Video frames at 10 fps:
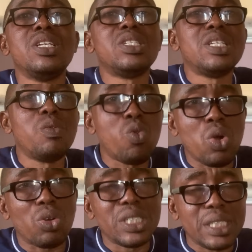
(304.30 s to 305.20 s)
is the
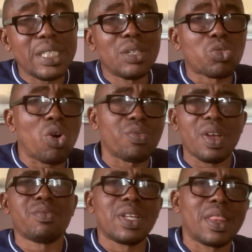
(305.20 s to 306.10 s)
originator of
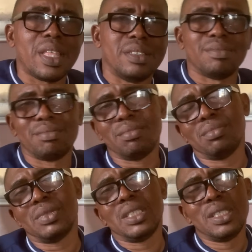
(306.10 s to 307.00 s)
everything.
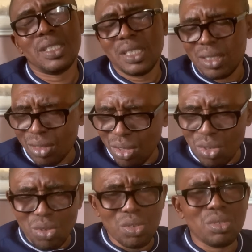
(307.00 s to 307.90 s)

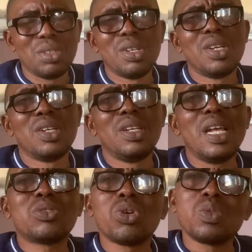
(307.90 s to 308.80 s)
Oh,
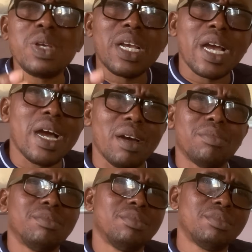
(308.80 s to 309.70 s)
let us be
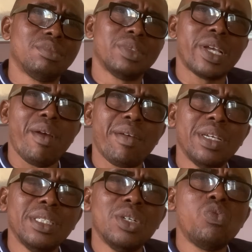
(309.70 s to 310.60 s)
calm.
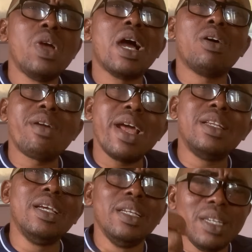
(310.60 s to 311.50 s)
We are
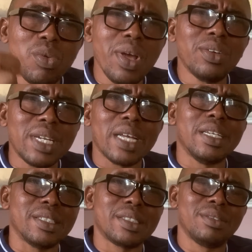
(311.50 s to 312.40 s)
already in the
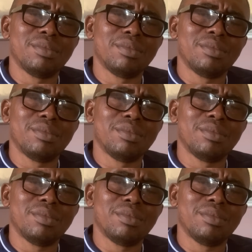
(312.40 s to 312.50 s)
wilderness.